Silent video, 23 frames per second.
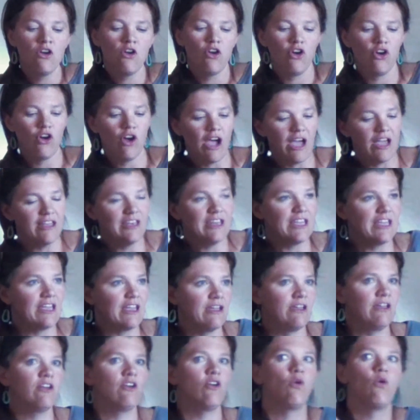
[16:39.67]
or hiding
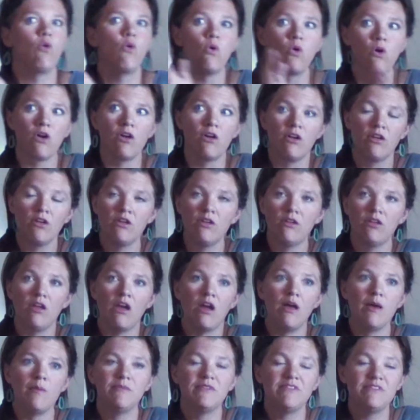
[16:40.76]
it, or
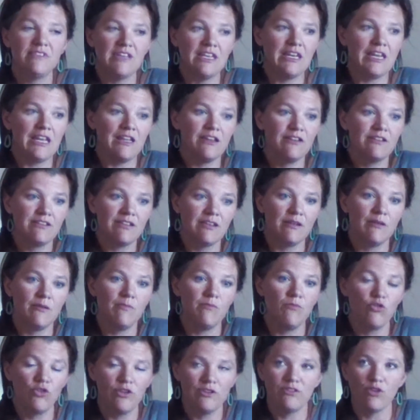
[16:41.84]
sinning to
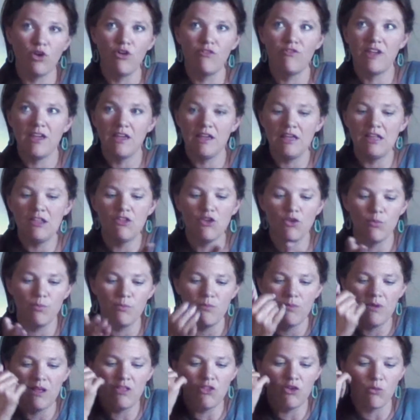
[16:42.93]
resolve it,
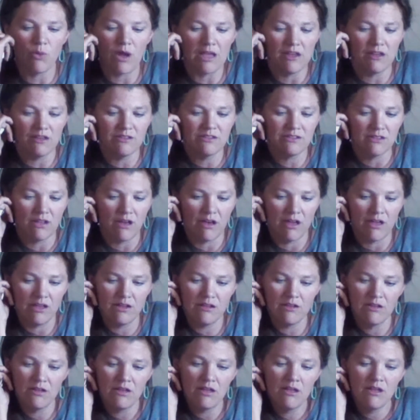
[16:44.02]
either way is not
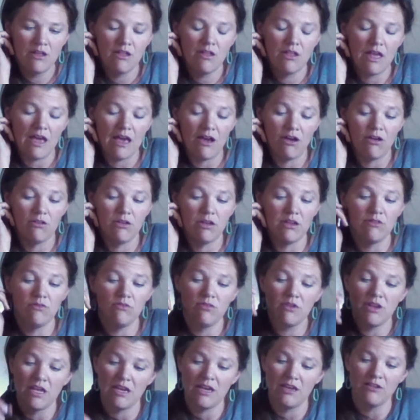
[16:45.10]
how to
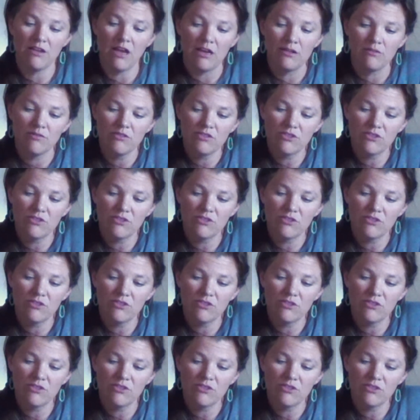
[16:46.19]
get it done.